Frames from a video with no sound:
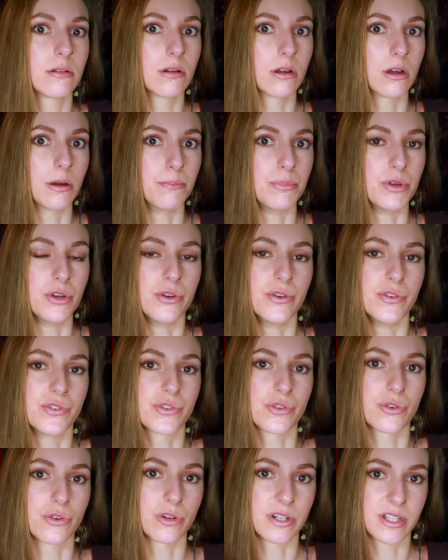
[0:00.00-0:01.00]

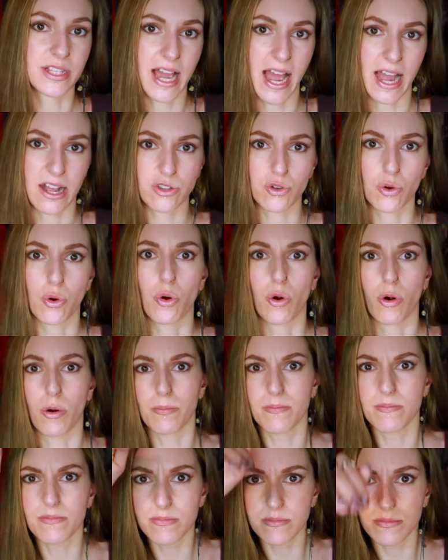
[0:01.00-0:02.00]
abused or attacked, or
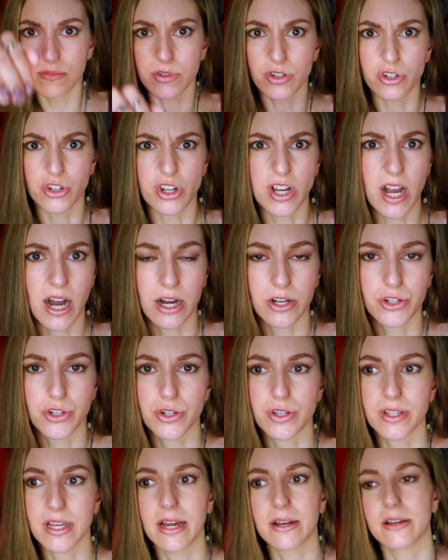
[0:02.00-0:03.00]
you can't
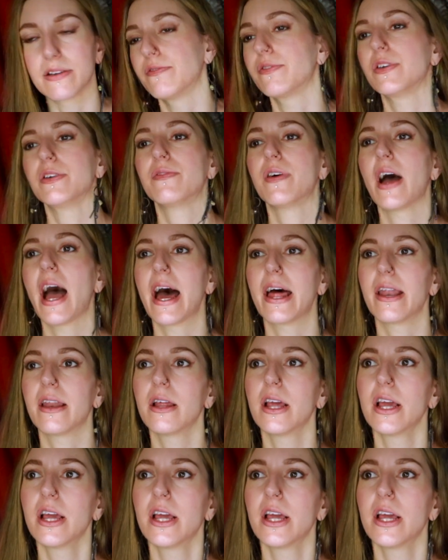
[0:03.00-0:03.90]
do that. If you've had...